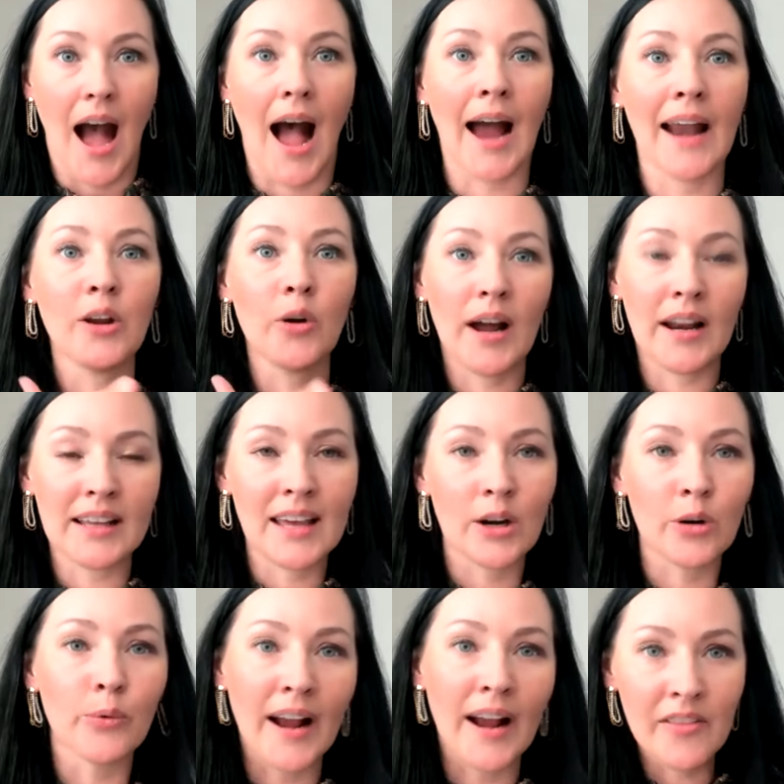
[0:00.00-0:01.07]
I know how to get
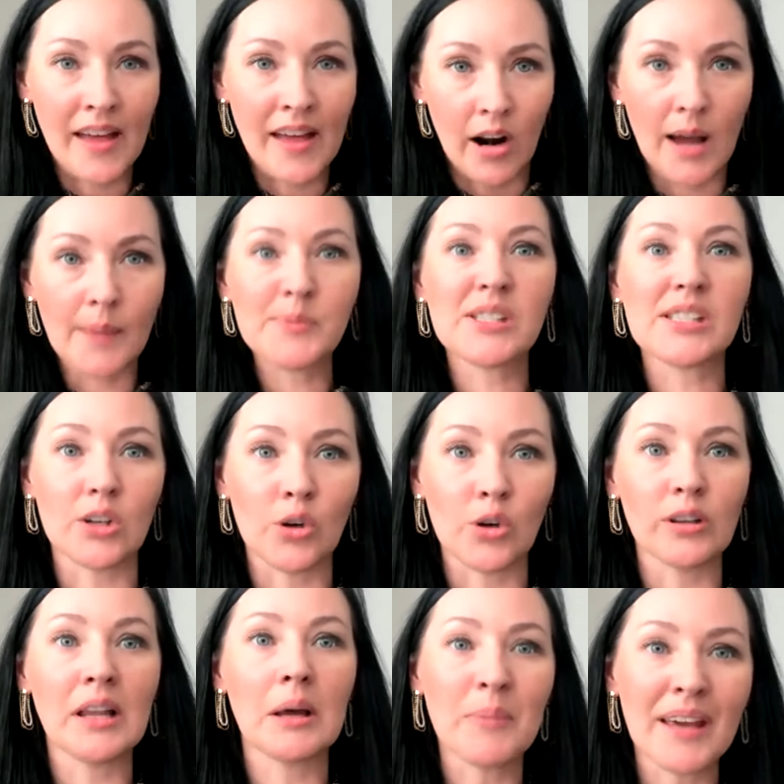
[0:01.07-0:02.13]
around that
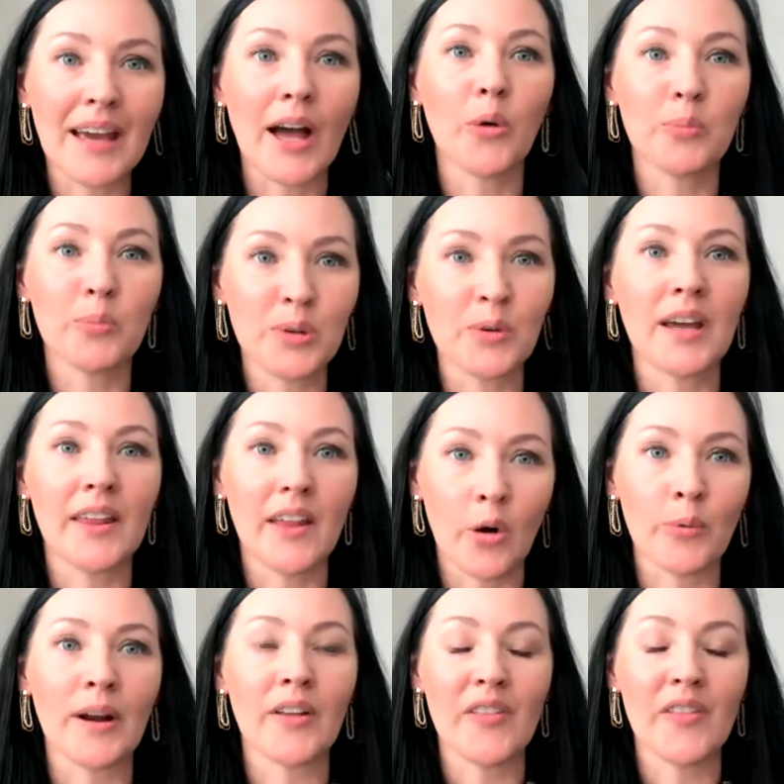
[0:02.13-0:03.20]
obstacle. Let me help you get
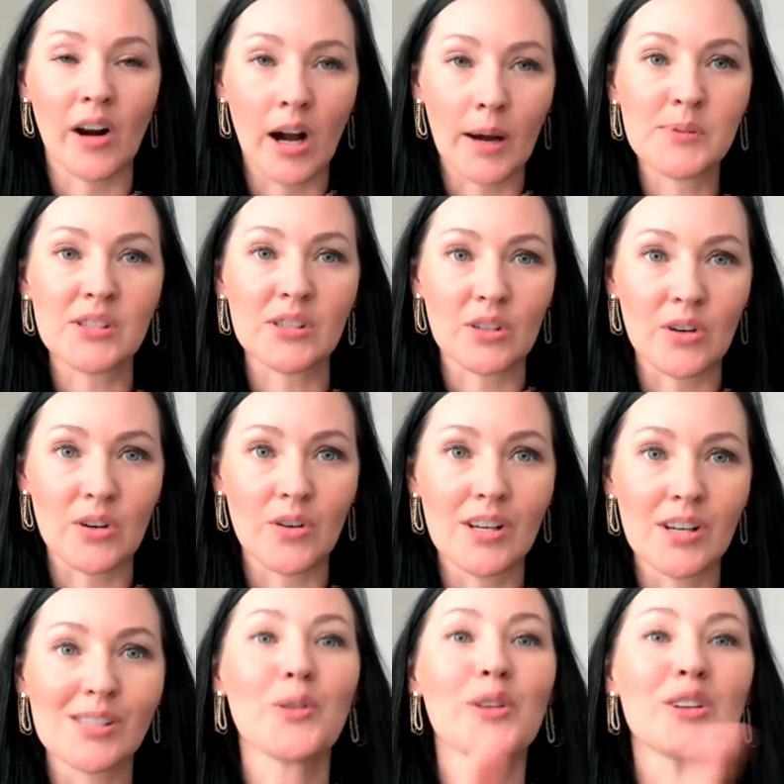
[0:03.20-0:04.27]
around that obstacle
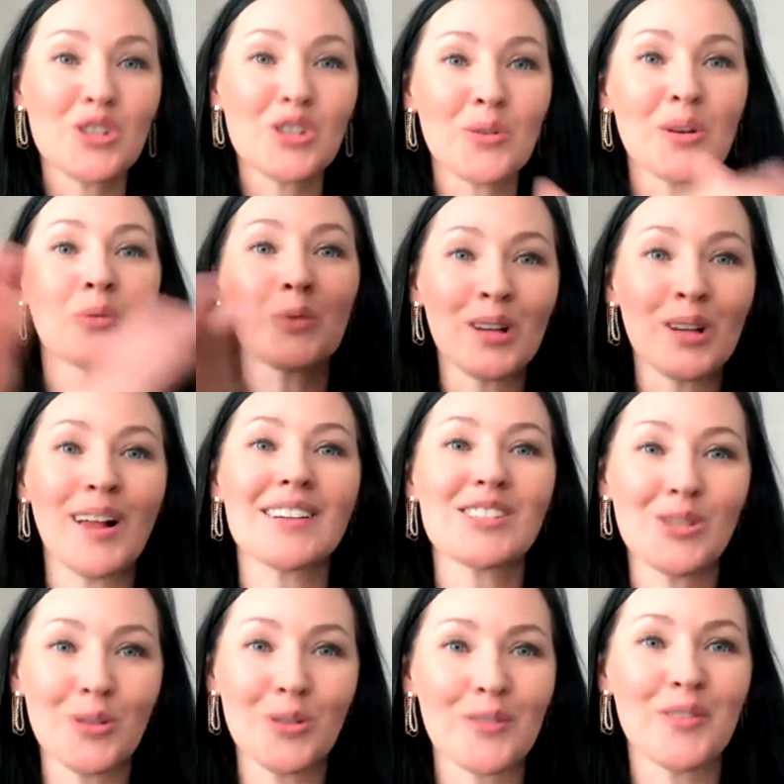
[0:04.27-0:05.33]
so that you can
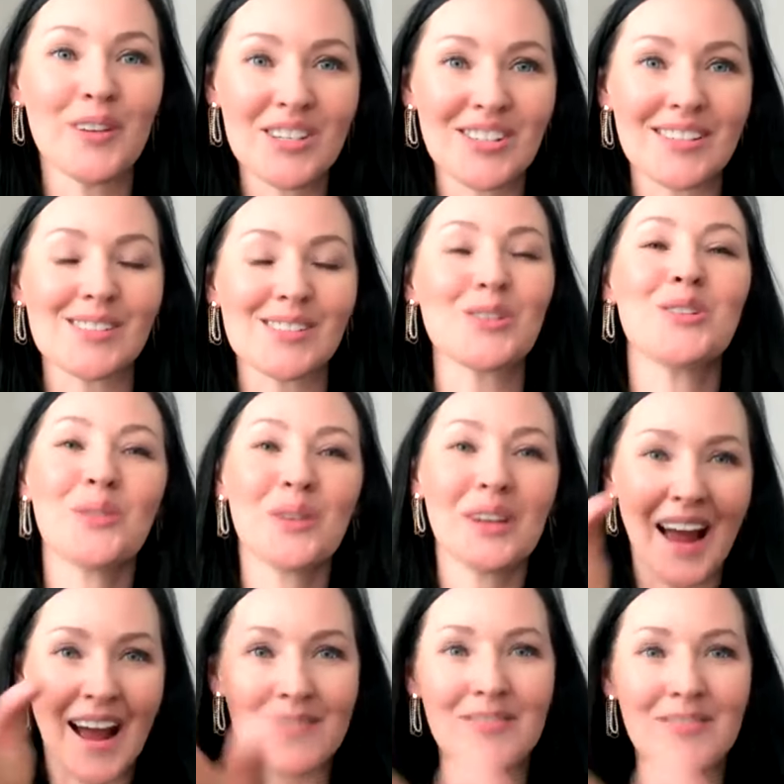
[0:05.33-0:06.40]
realize your vision, so you can
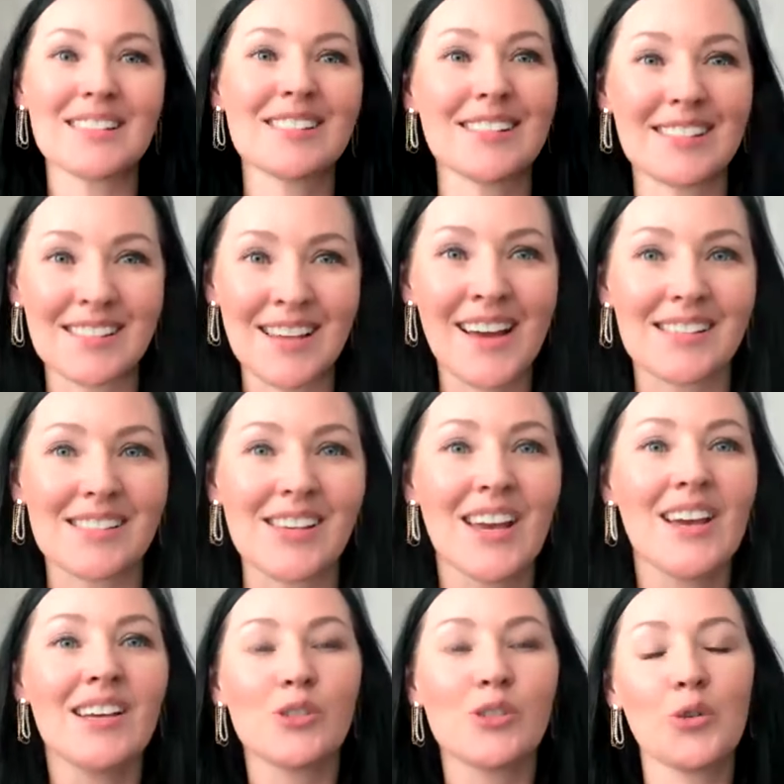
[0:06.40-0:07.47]
have this success.
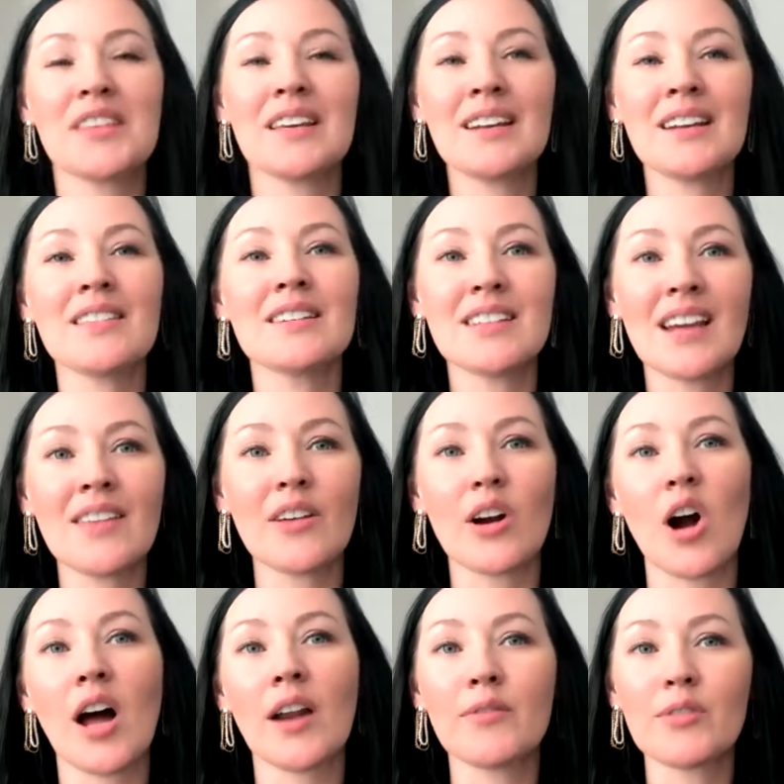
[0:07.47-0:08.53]
So at the end of the day, the
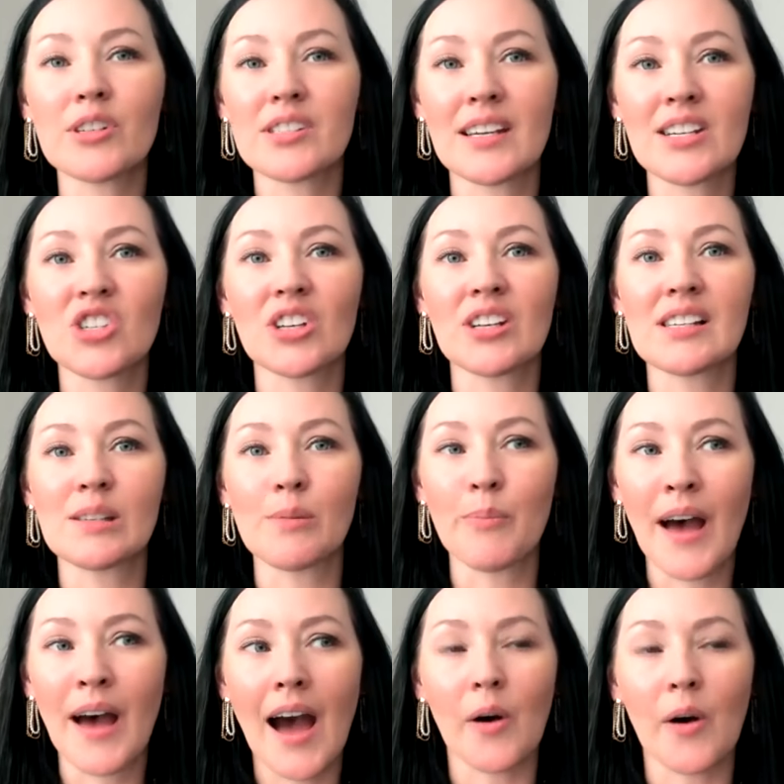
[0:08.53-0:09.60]
conversation is
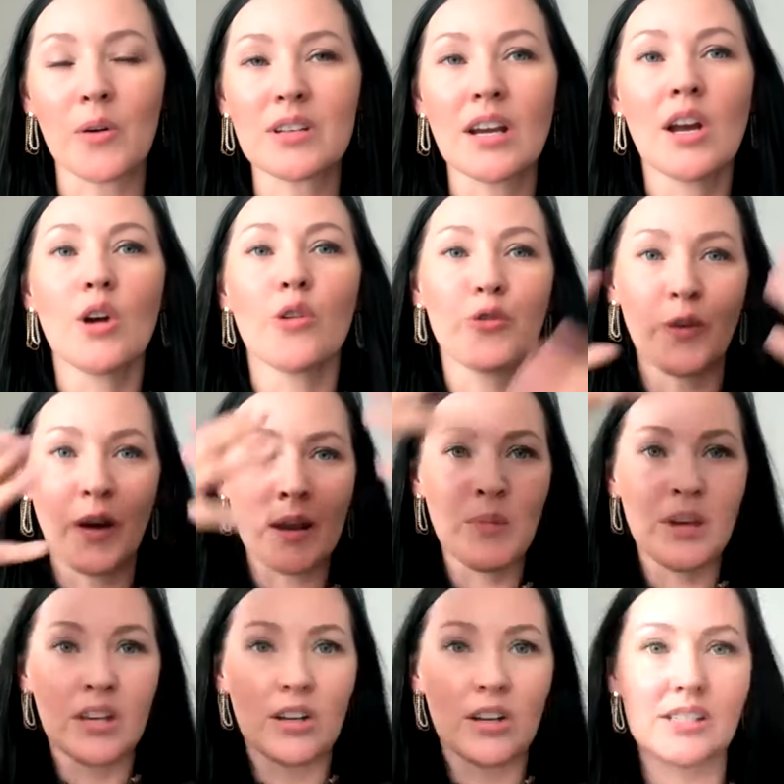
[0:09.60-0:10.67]
about
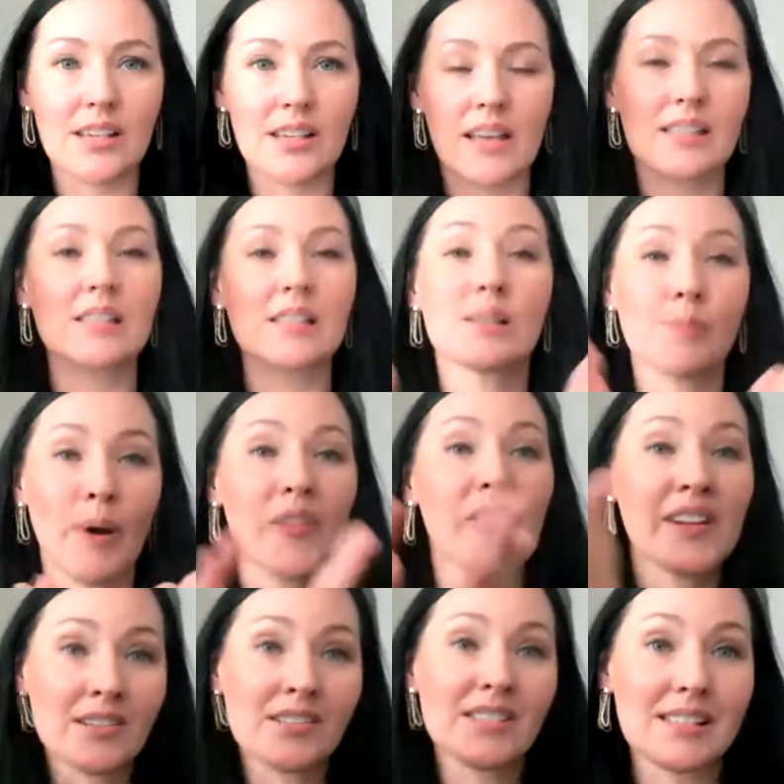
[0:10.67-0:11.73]
framing yourself, it's, it's about
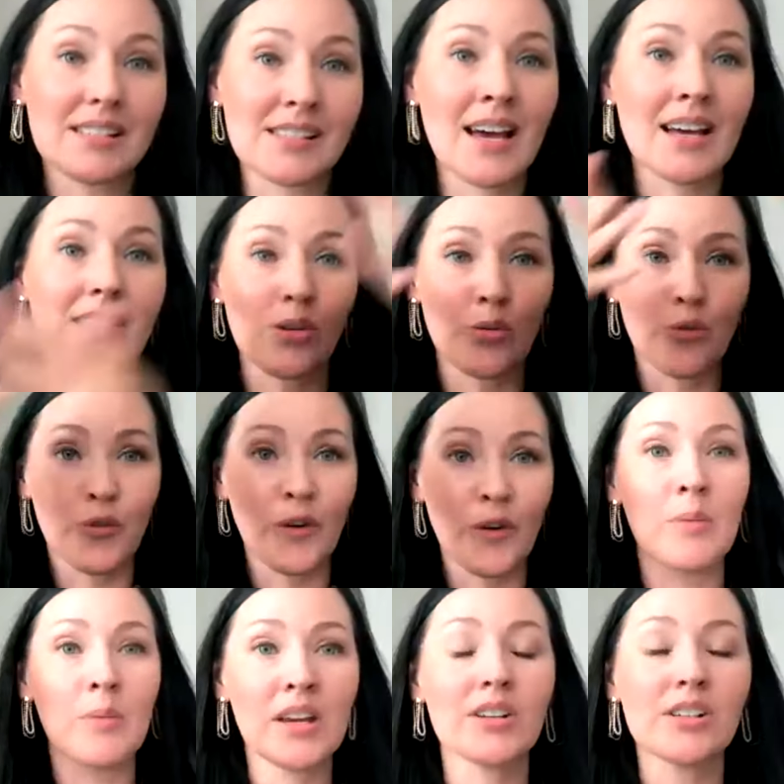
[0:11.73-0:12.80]
their success. So
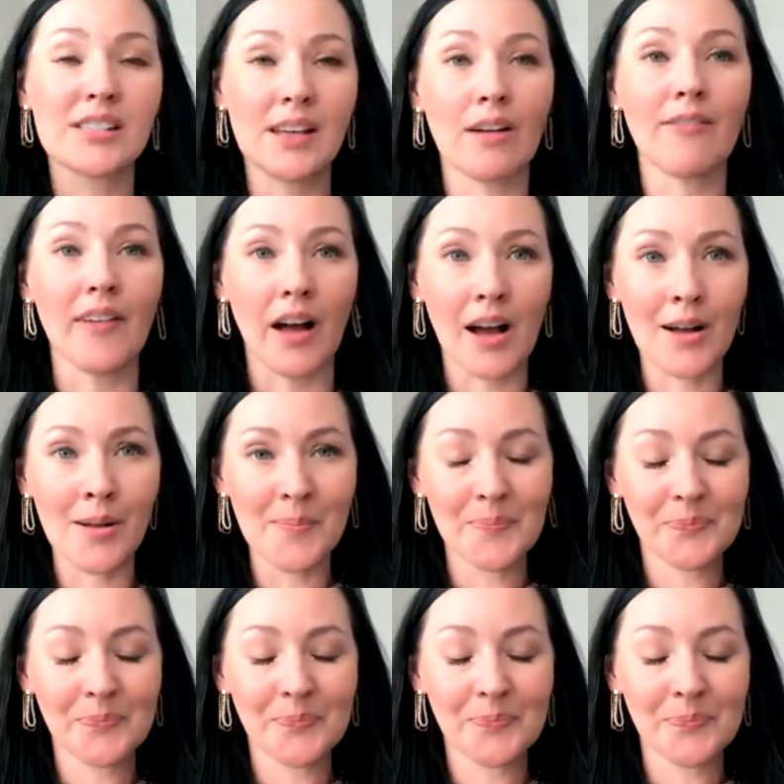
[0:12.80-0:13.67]
framing yourself up